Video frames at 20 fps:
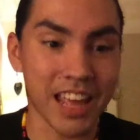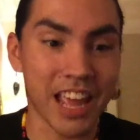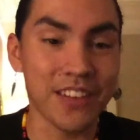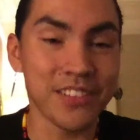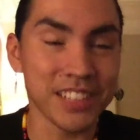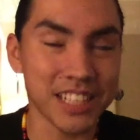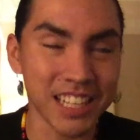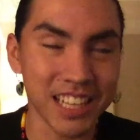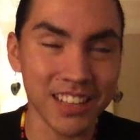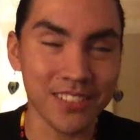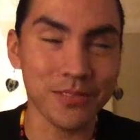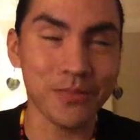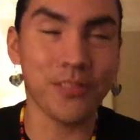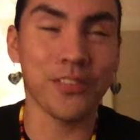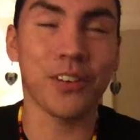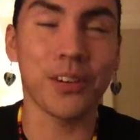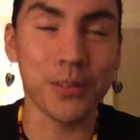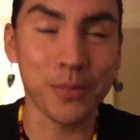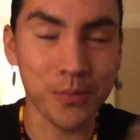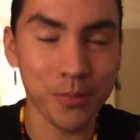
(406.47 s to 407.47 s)
every,
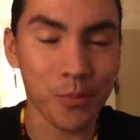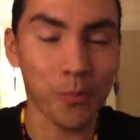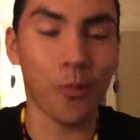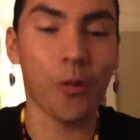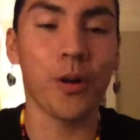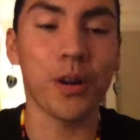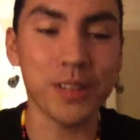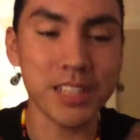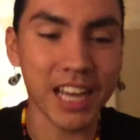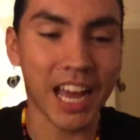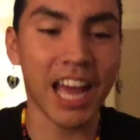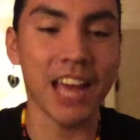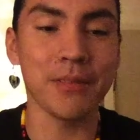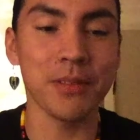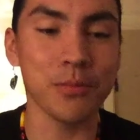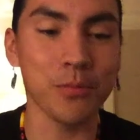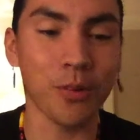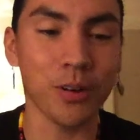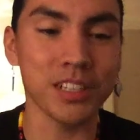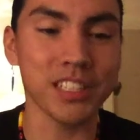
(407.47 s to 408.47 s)
for more time and
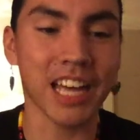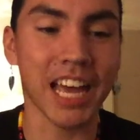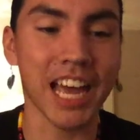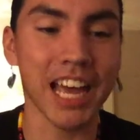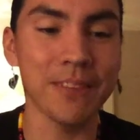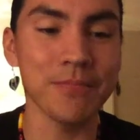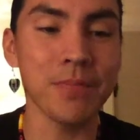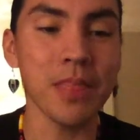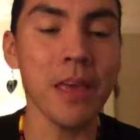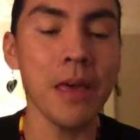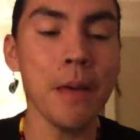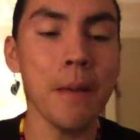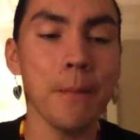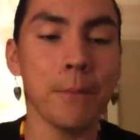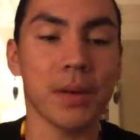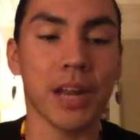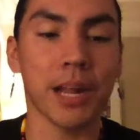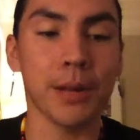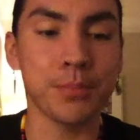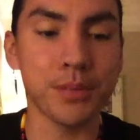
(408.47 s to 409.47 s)
more time,
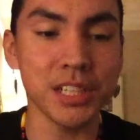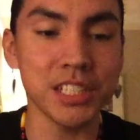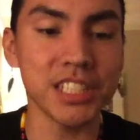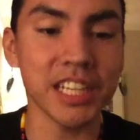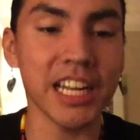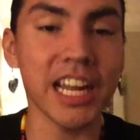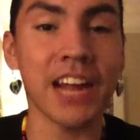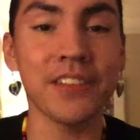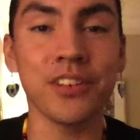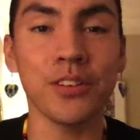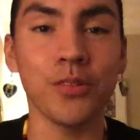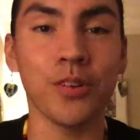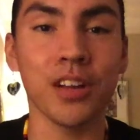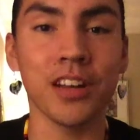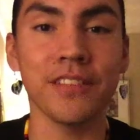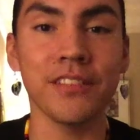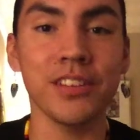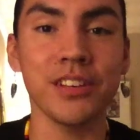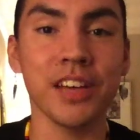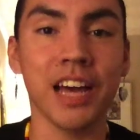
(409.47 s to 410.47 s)
but I appreciate every one
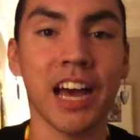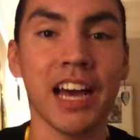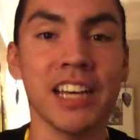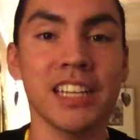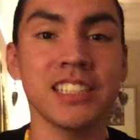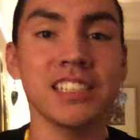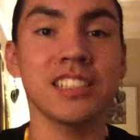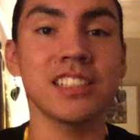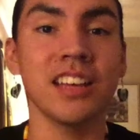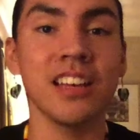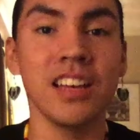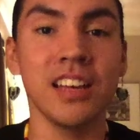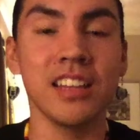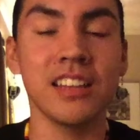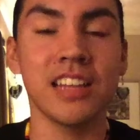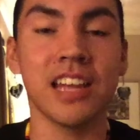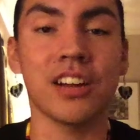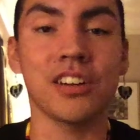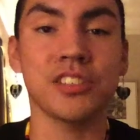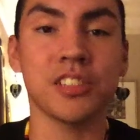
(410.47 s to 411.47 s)
of you guys
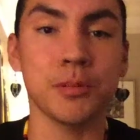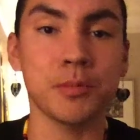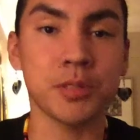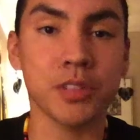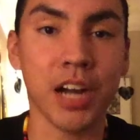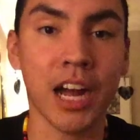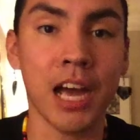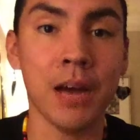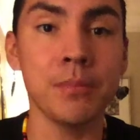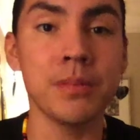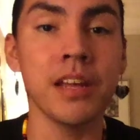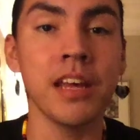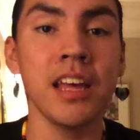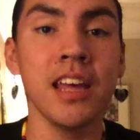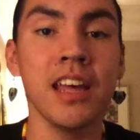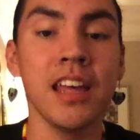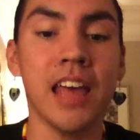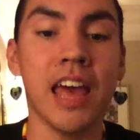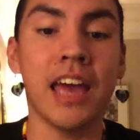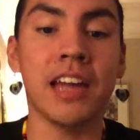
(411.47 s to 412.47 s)
that are subscribed.
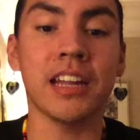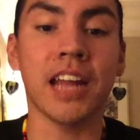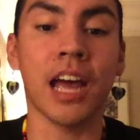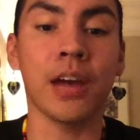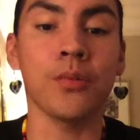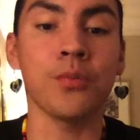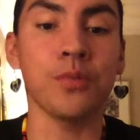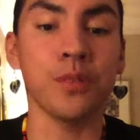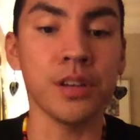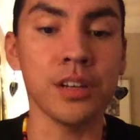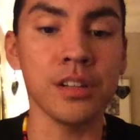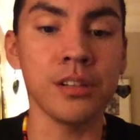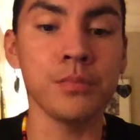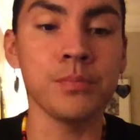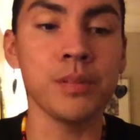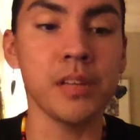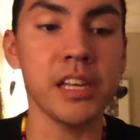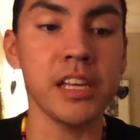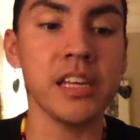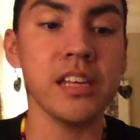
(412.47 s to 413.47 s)
And I will
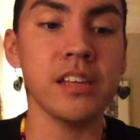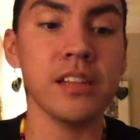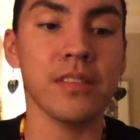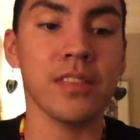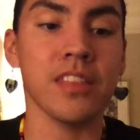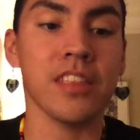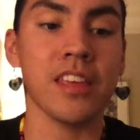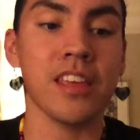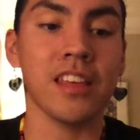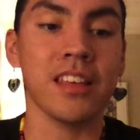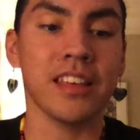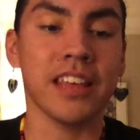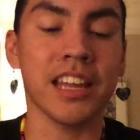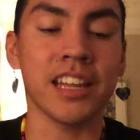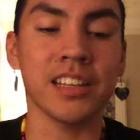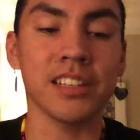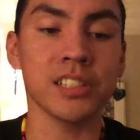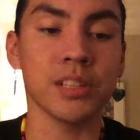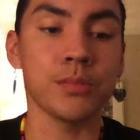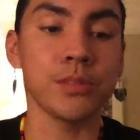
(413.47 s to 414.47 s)
be
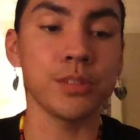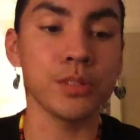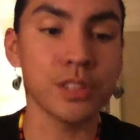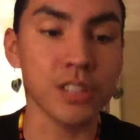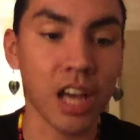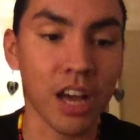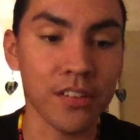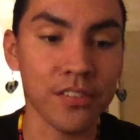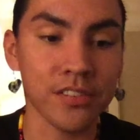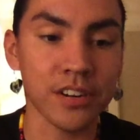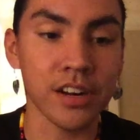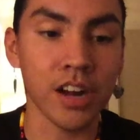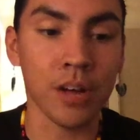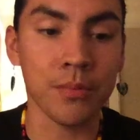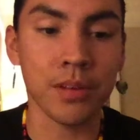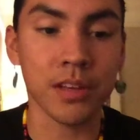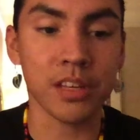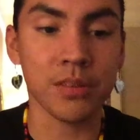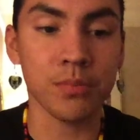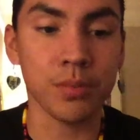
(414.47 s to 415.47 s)
getting some new software on
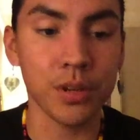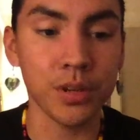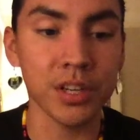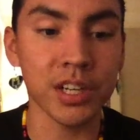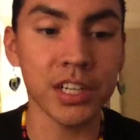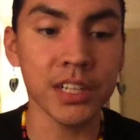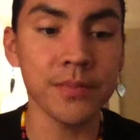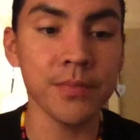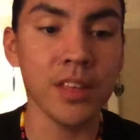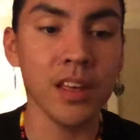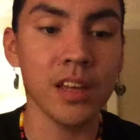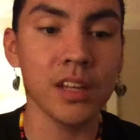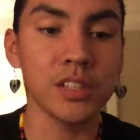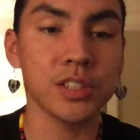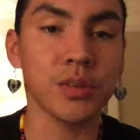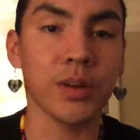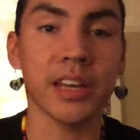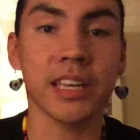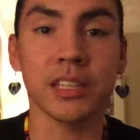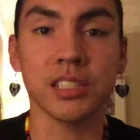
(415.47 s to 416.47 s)
my computer so
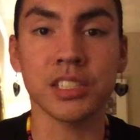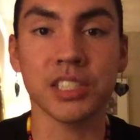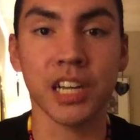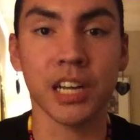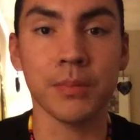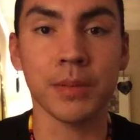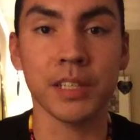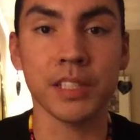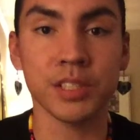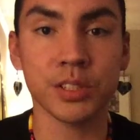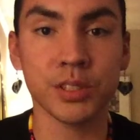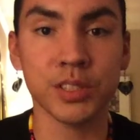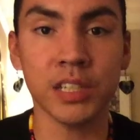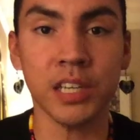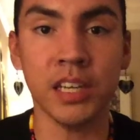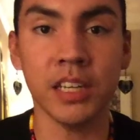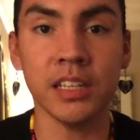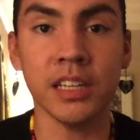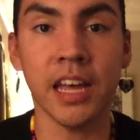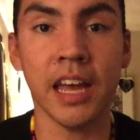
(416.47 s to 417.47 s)
I can share my
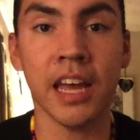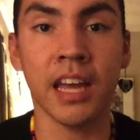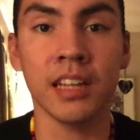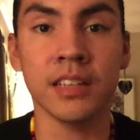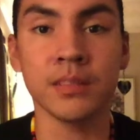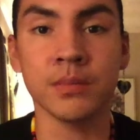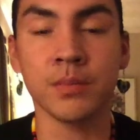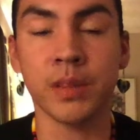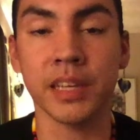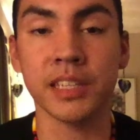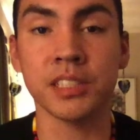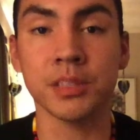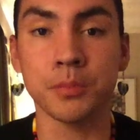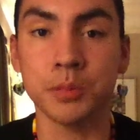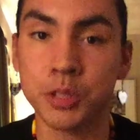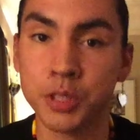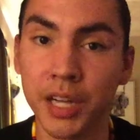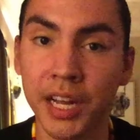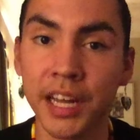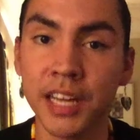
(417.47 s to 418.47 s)
screen and play some
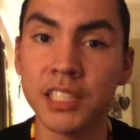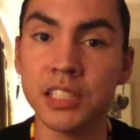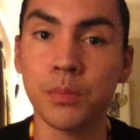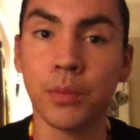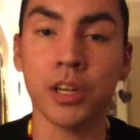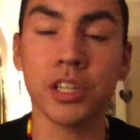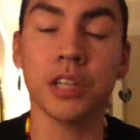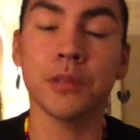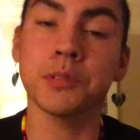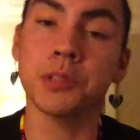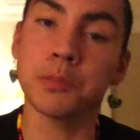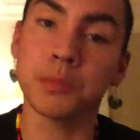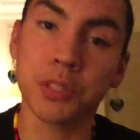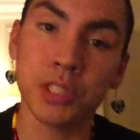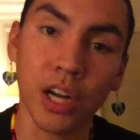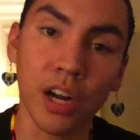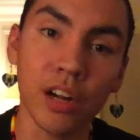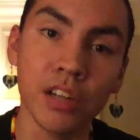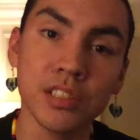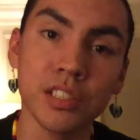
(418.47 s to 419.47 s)
trades, mark up some
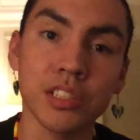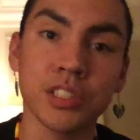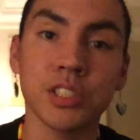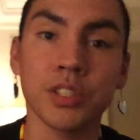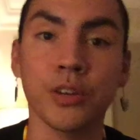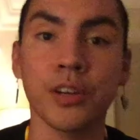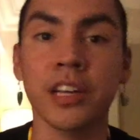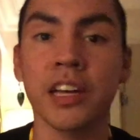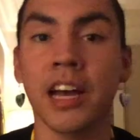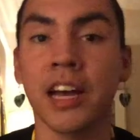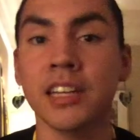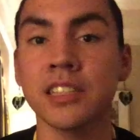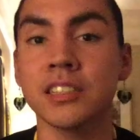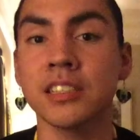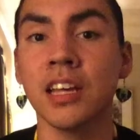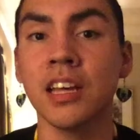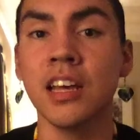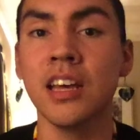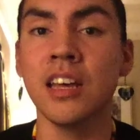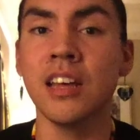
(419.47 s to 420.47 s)
charts and show you guys
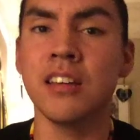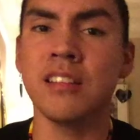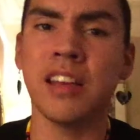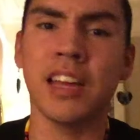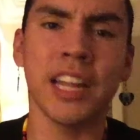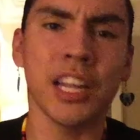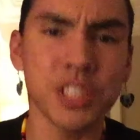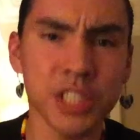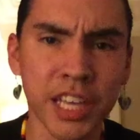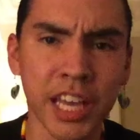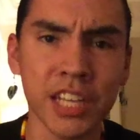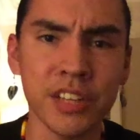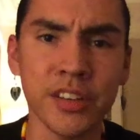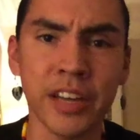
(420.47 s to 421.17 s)
and educate you